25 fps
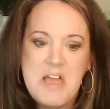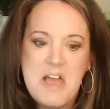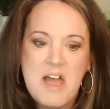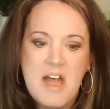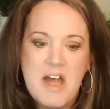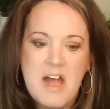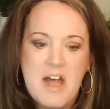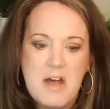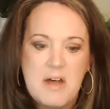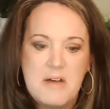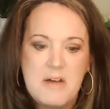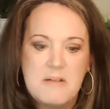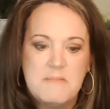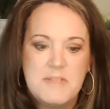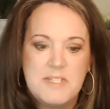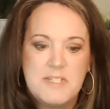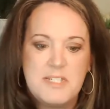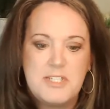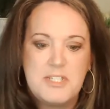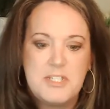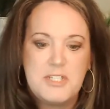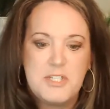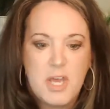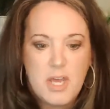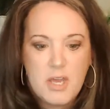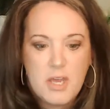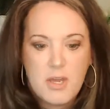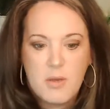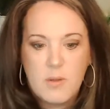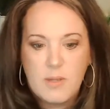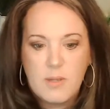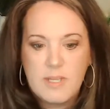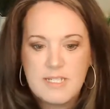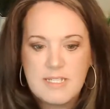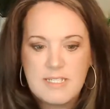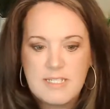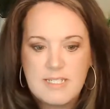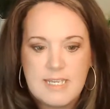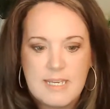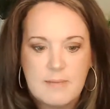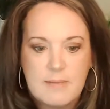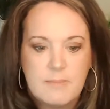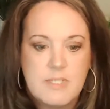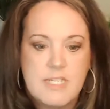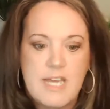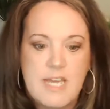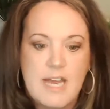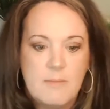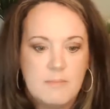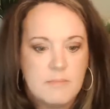So let's see, I'm
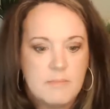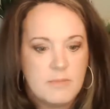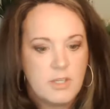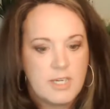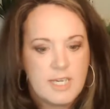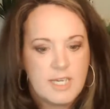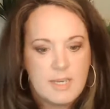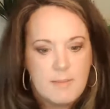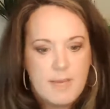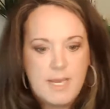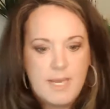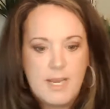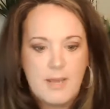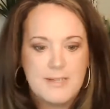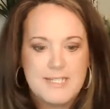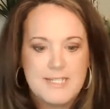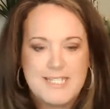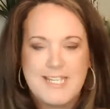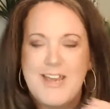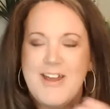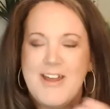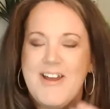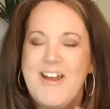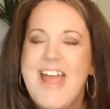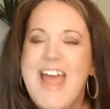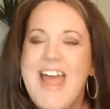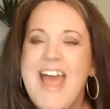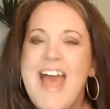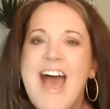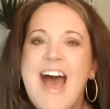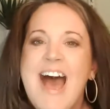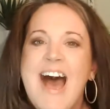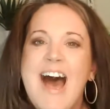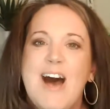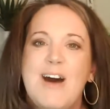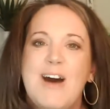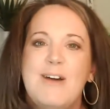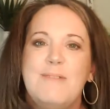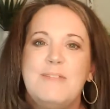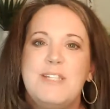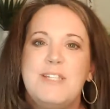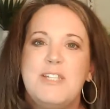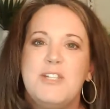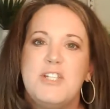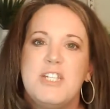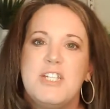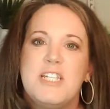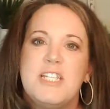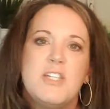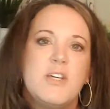done looking at my notes here. So
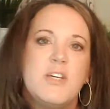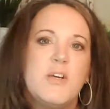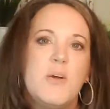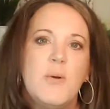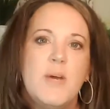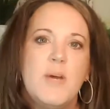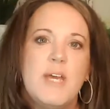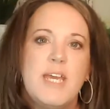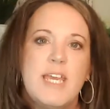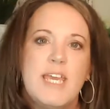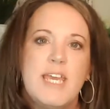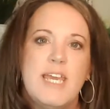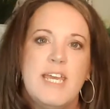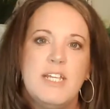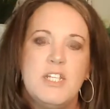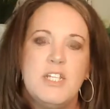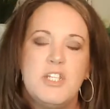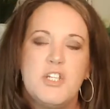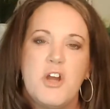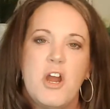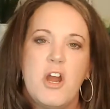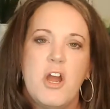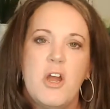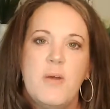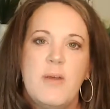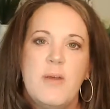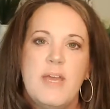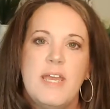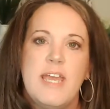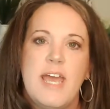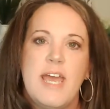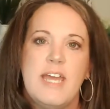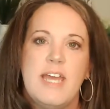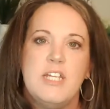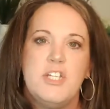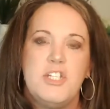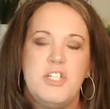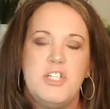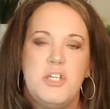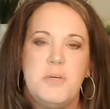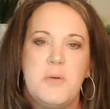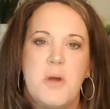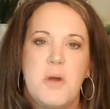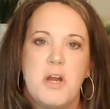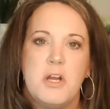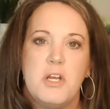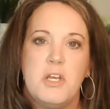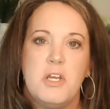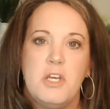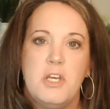just a quick intro in case you
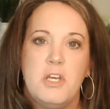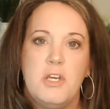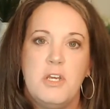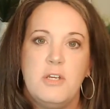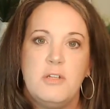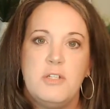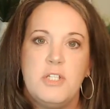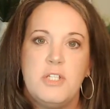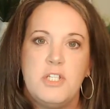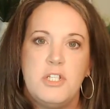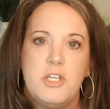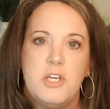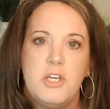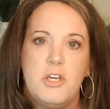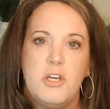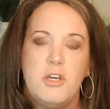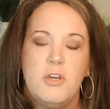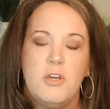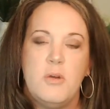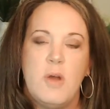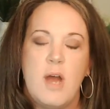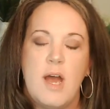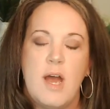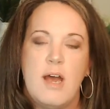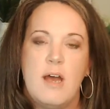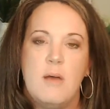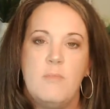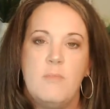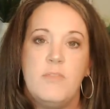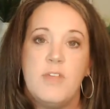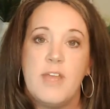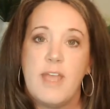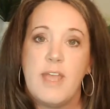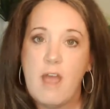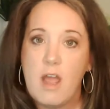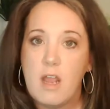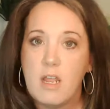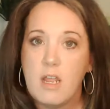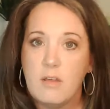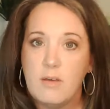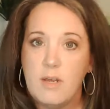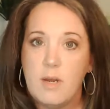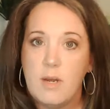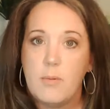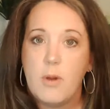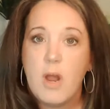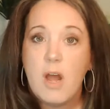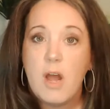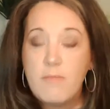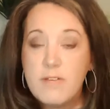are new to the
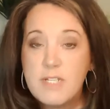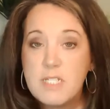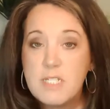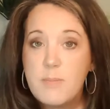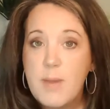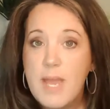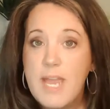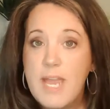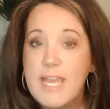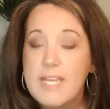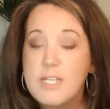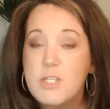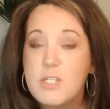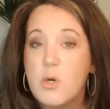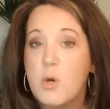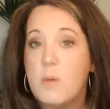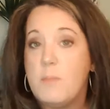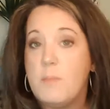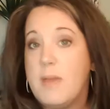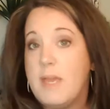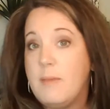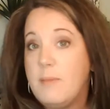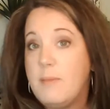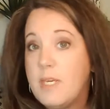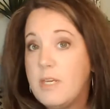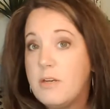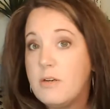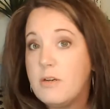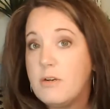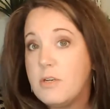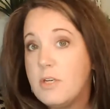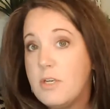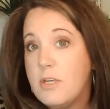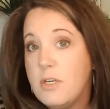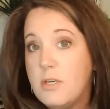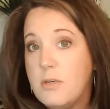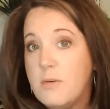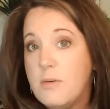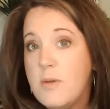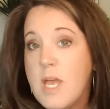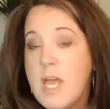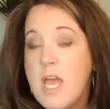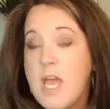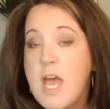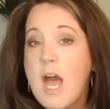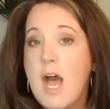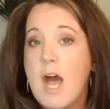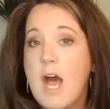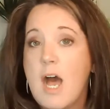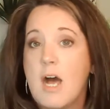Calculated Profits page, or maybe you're new
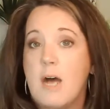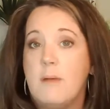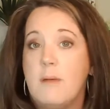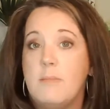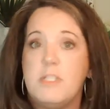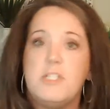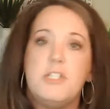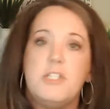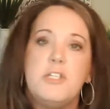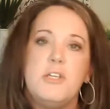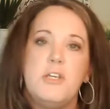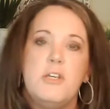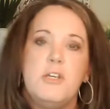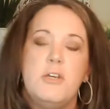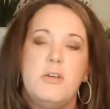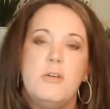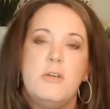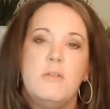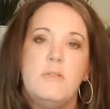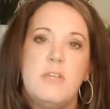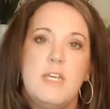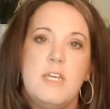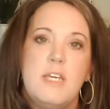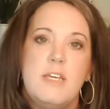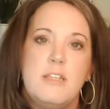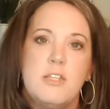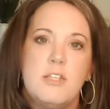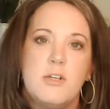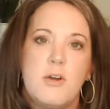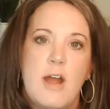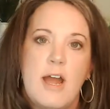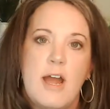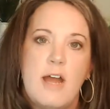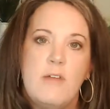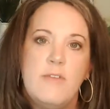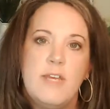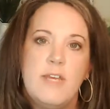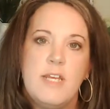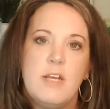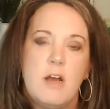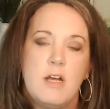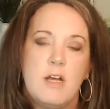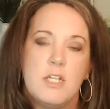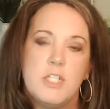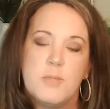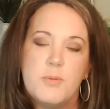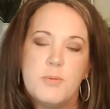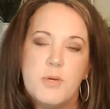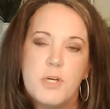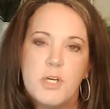to the Thriving
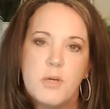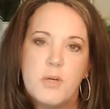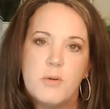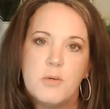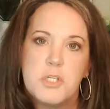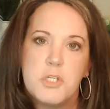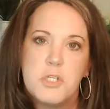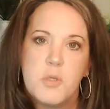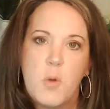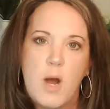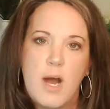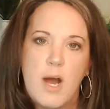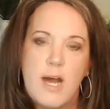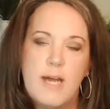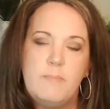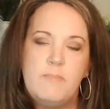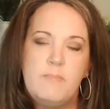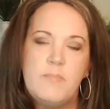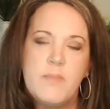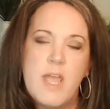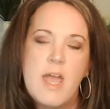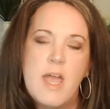Entrepreneur Squad.